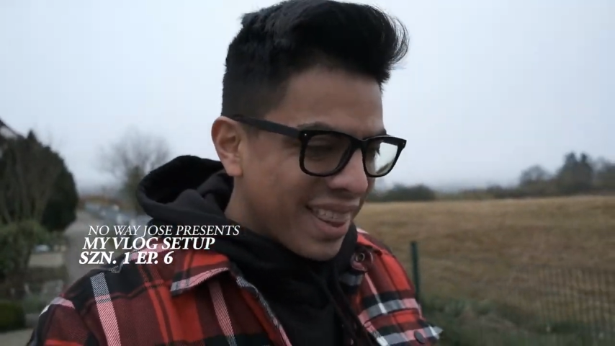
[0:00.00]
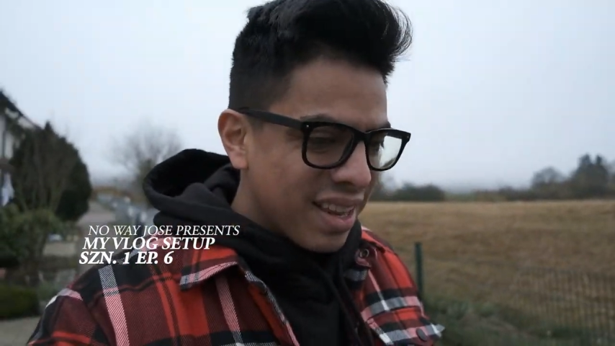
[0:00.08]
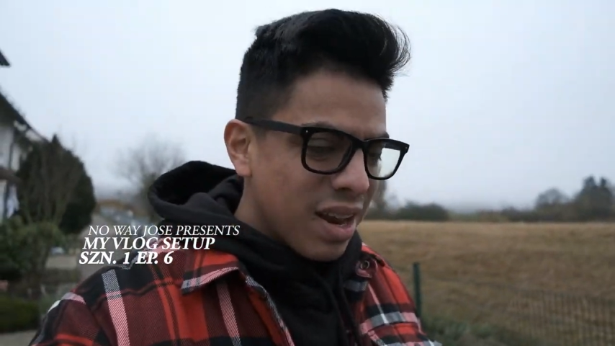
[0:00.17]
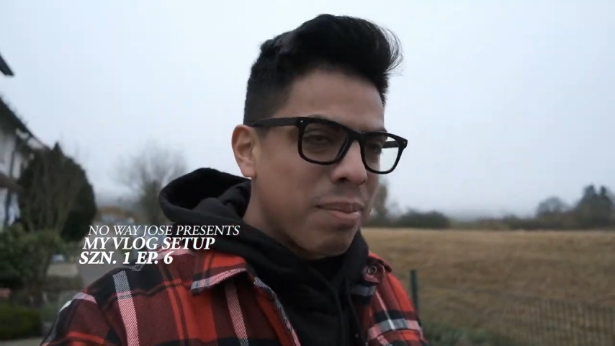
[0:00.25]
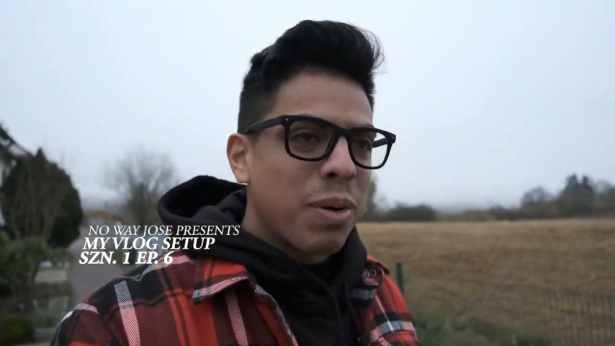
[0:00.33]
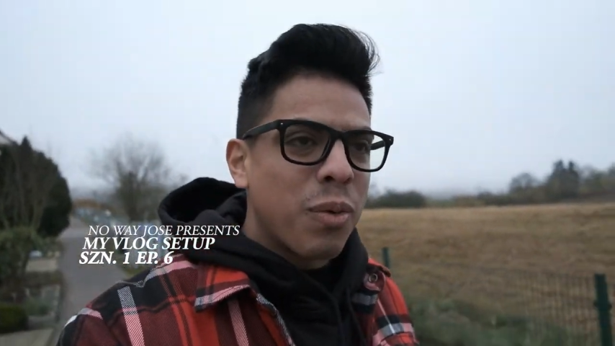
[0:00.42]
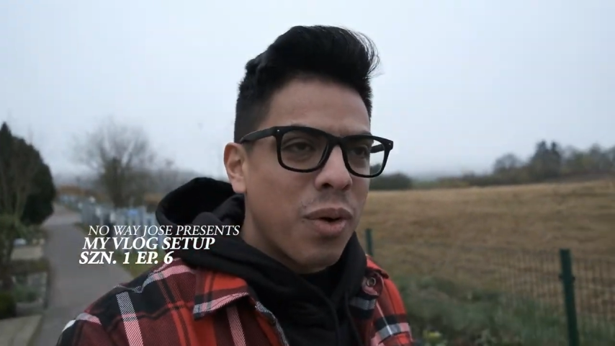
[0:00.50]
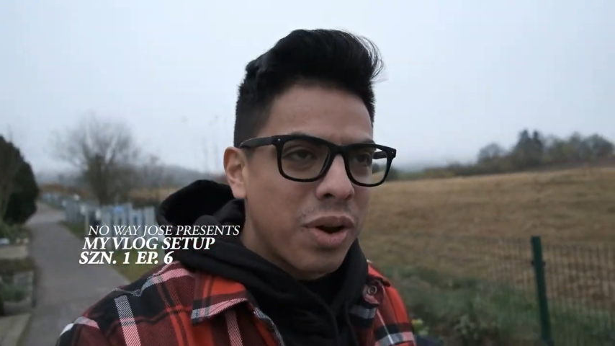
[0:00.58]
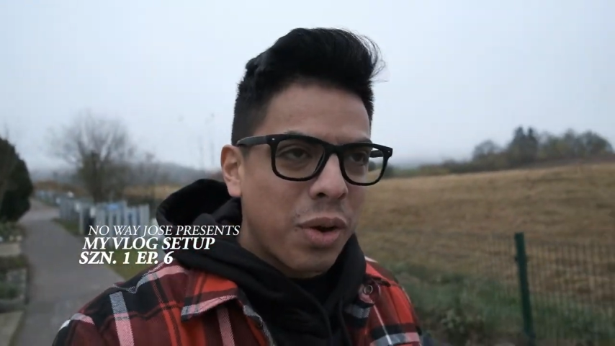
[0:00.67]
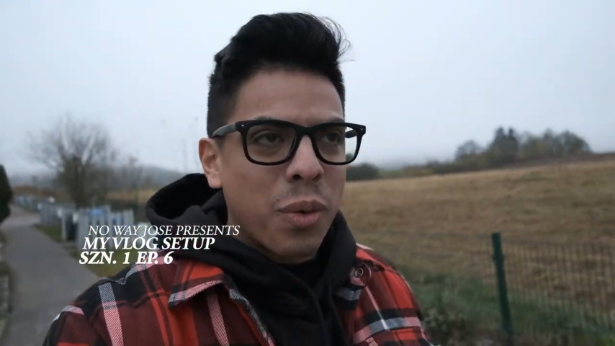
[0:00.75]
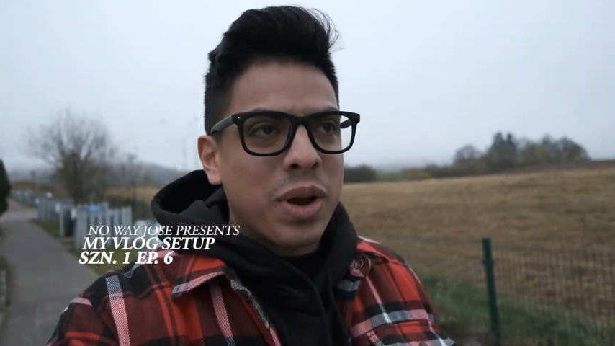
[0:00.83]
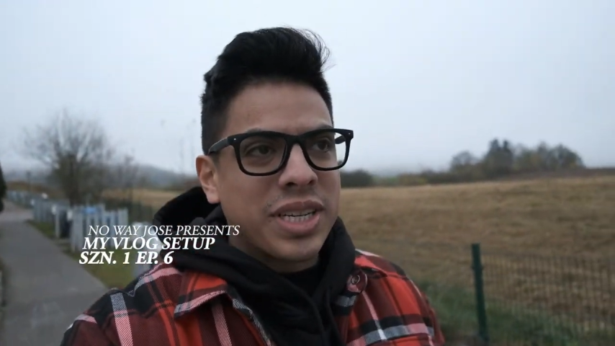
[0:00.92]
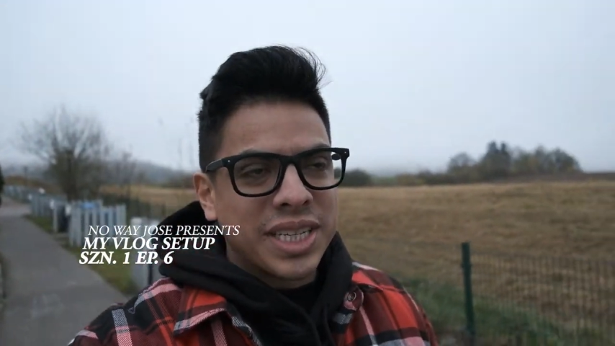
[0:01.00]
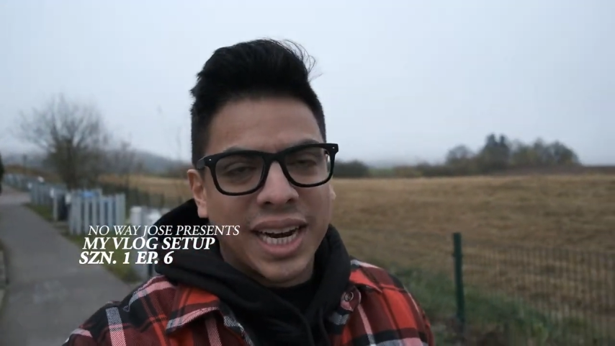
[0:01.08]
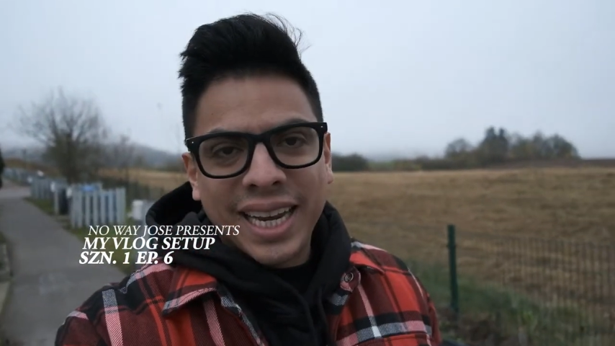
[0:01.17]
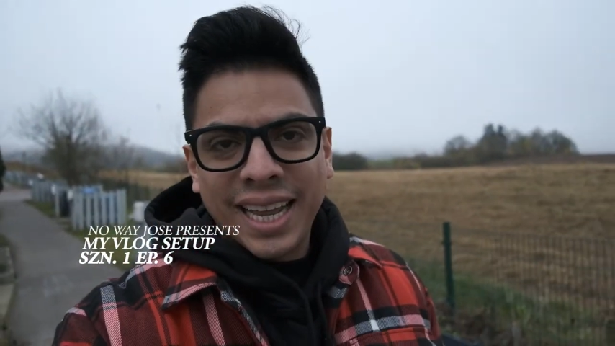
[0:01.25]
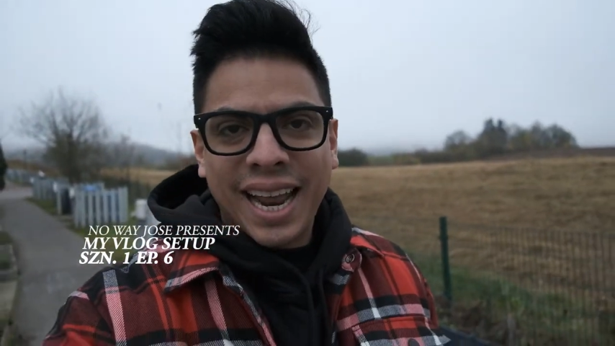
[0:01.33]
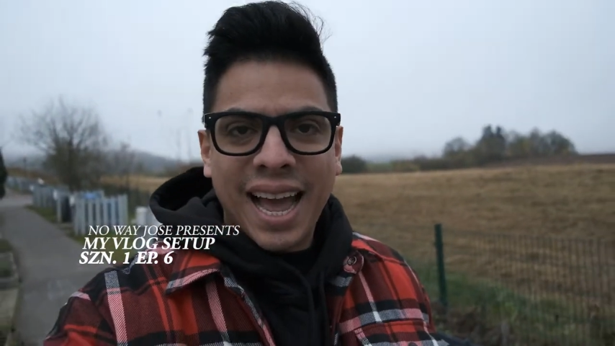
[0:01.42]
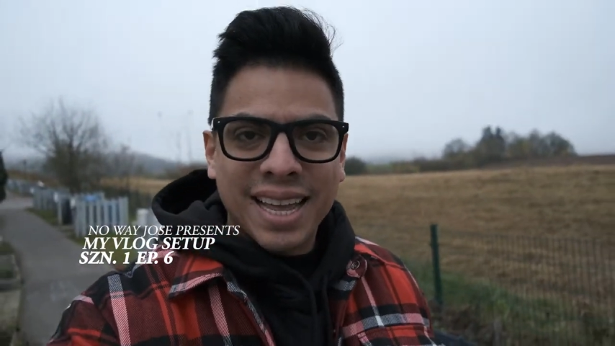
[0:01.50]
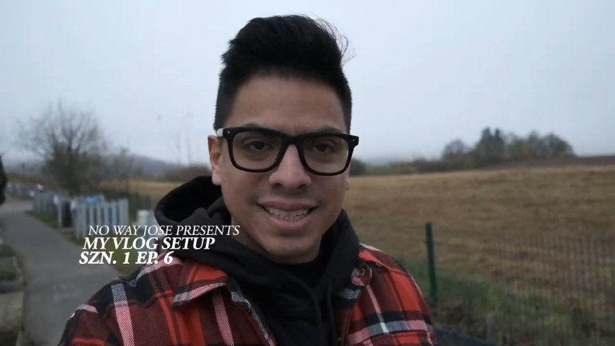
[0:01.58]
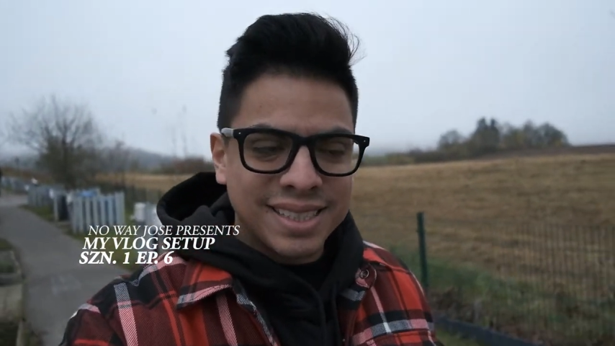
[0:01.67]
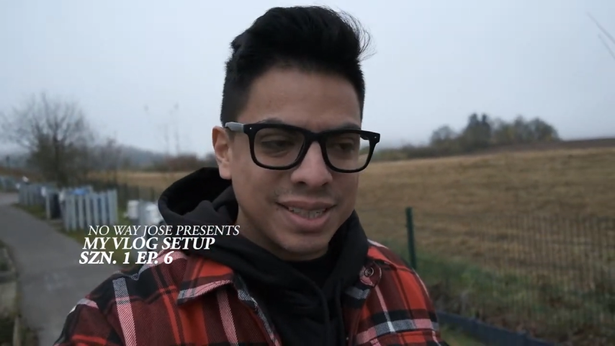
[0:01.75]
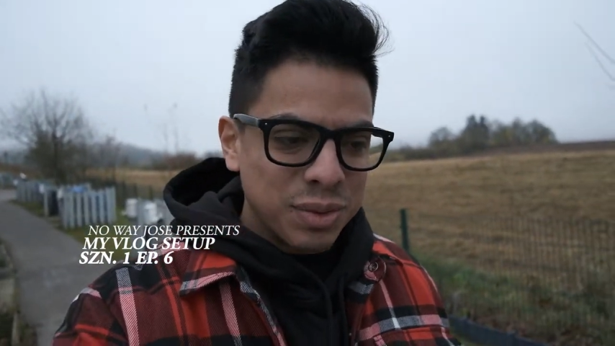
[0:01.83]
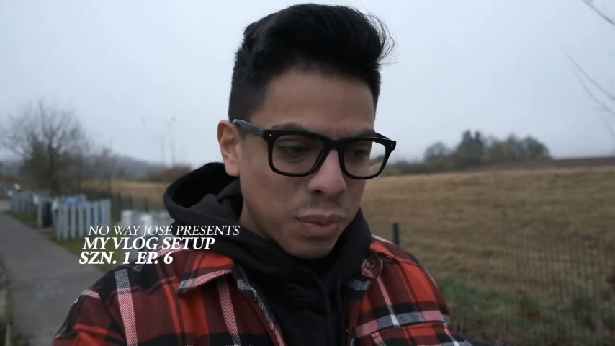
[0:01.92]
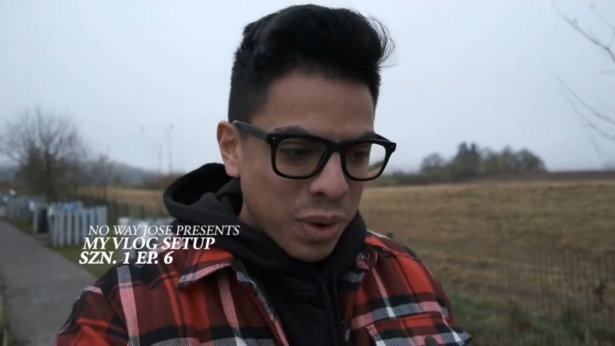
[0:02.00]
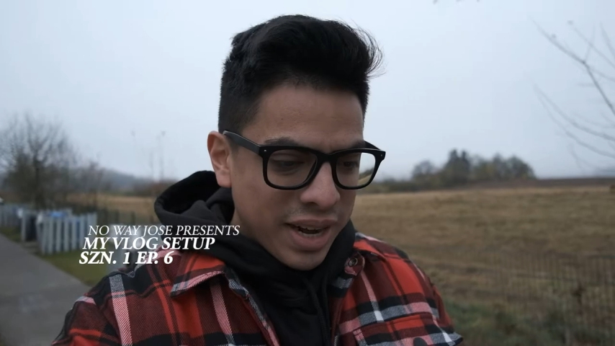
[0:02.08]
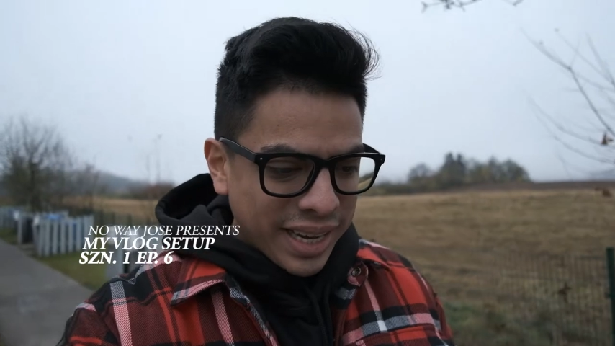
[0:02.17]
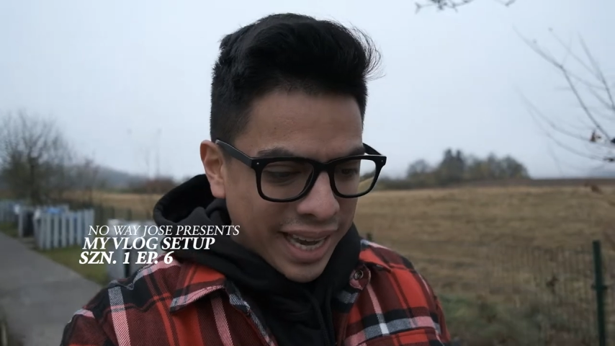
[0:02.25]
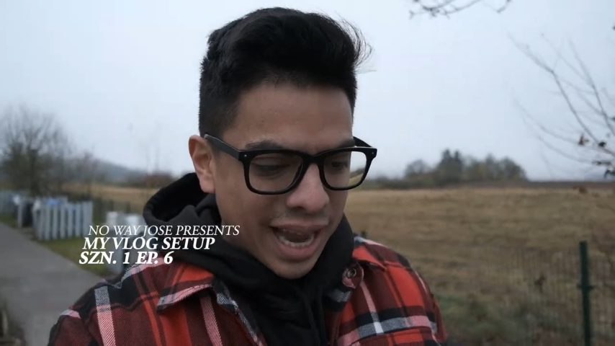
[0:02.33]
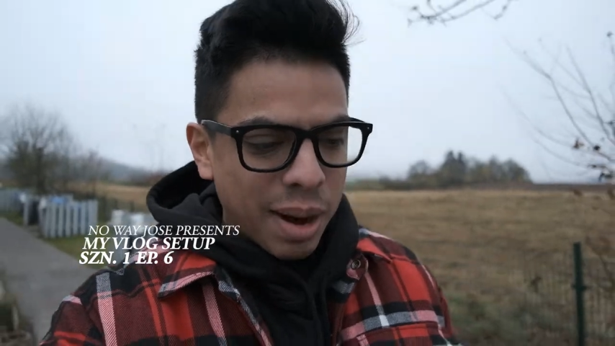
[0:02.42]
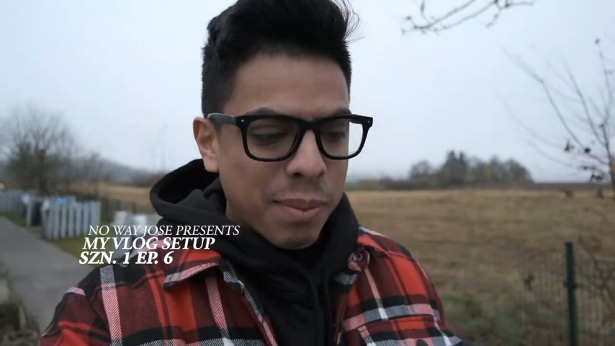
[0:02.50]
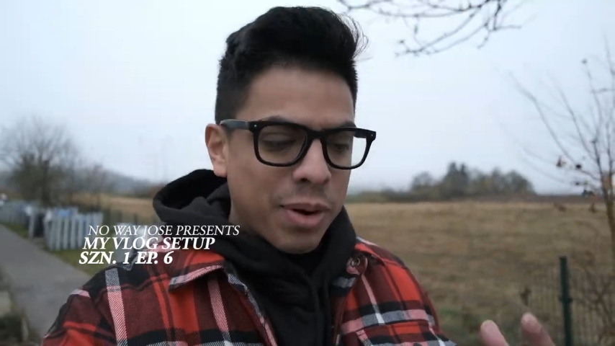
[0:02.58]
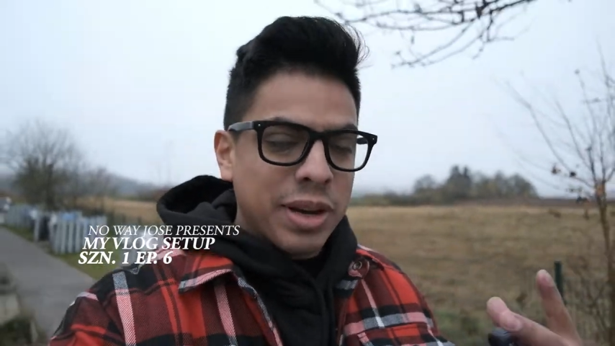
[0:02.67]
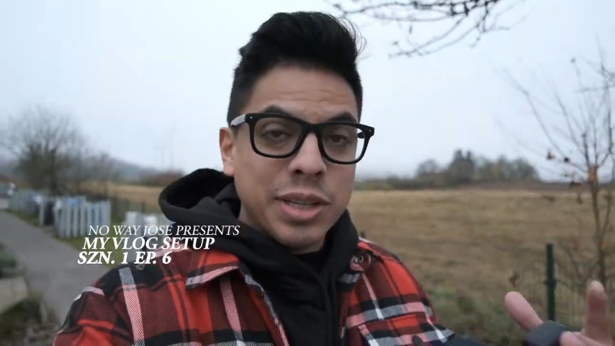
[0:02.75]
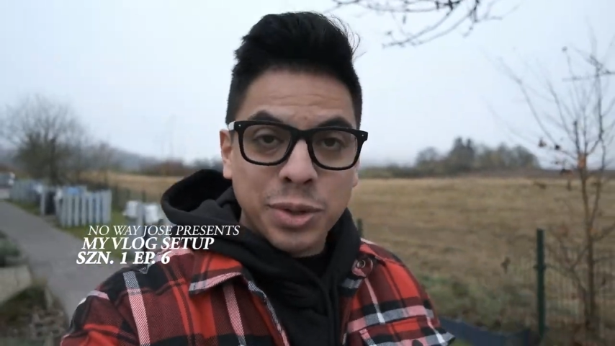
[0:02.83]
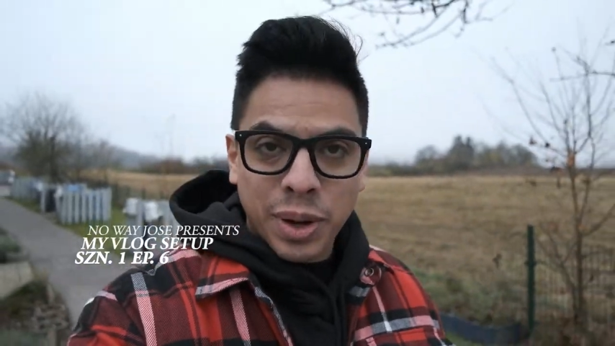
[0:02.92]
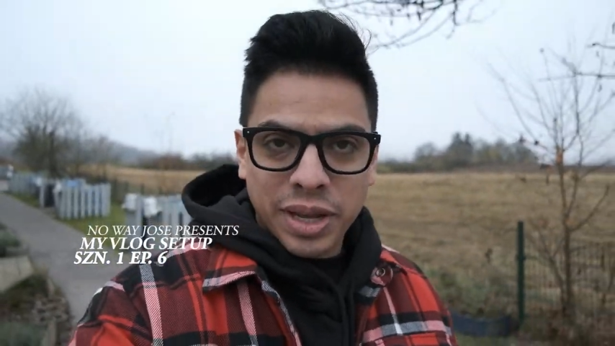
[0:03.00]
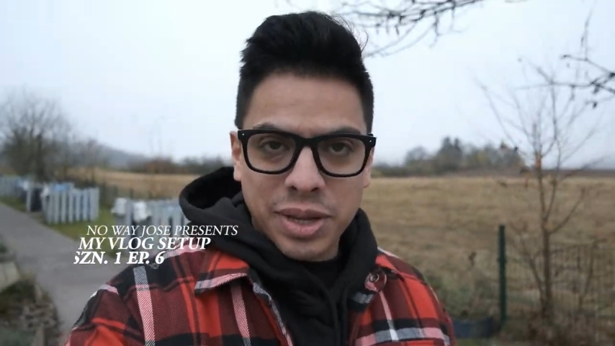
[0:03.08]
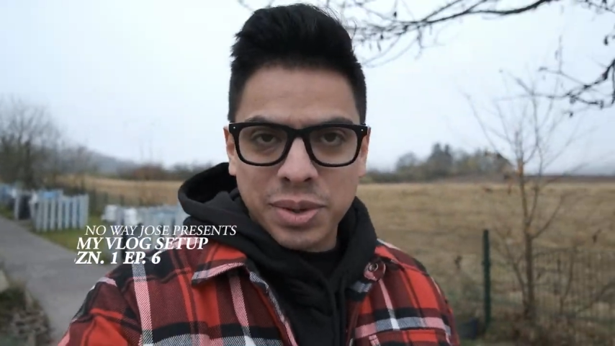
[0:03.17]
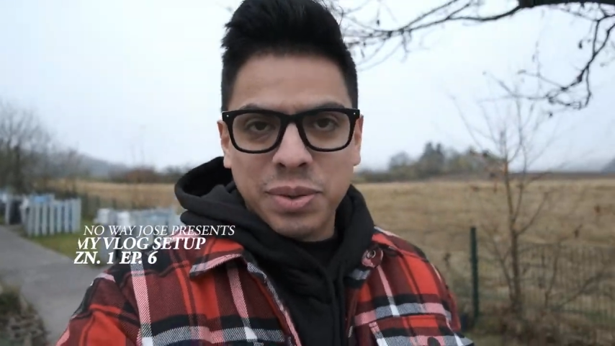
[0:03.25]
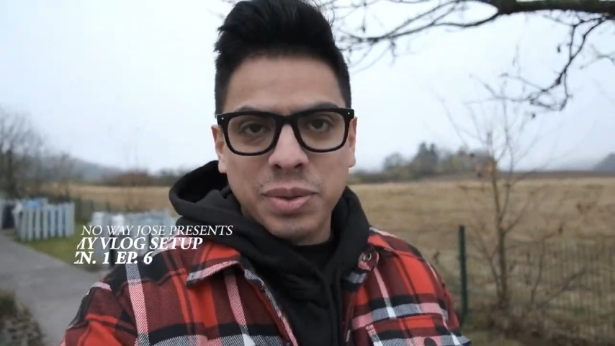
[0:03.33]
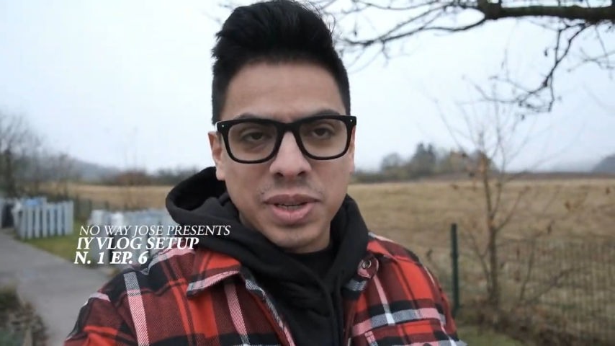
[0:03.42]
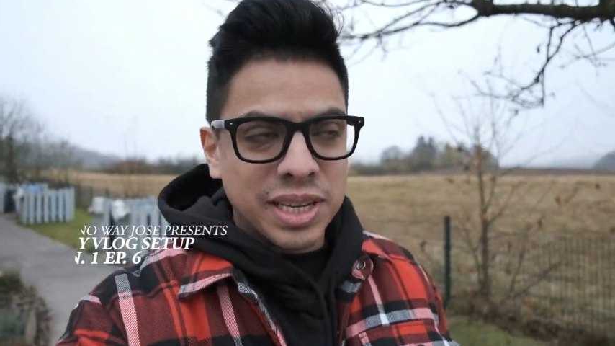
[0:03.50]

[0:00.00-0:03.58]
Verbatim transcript: the number one question I get asked is, what camera do I use,